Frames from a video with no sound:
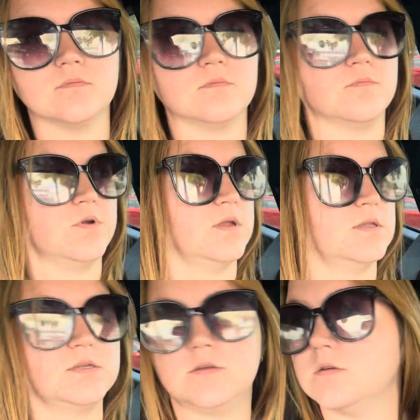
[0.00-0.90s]
bring it
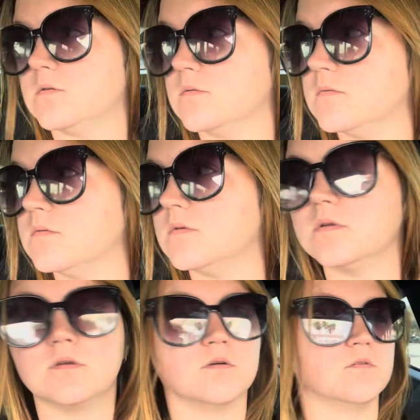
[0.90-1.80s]
to you. You
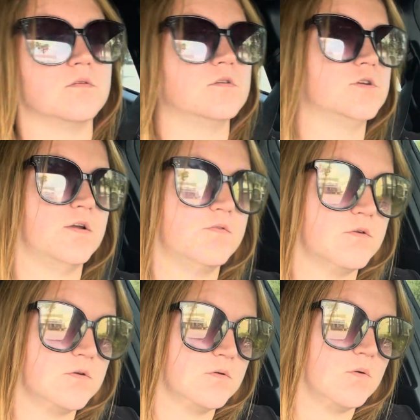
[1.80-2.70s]
can go through the drive
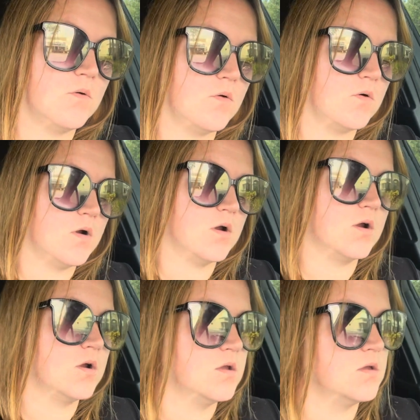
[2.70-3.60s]
through
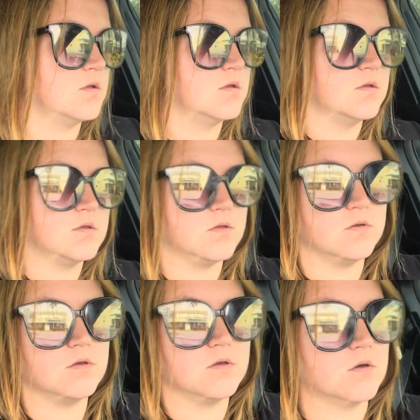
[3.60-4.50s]
or you
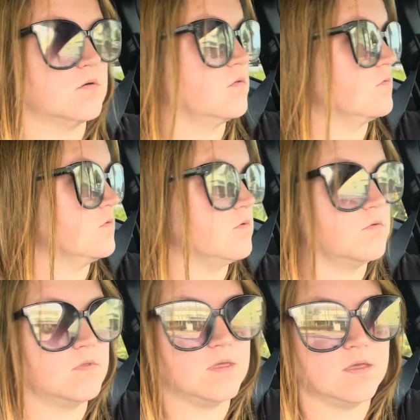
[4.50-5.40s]
can go
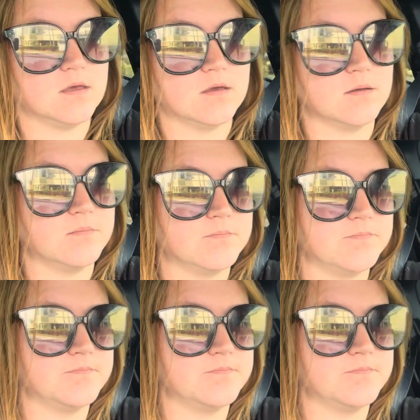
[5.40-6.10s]
through the, um,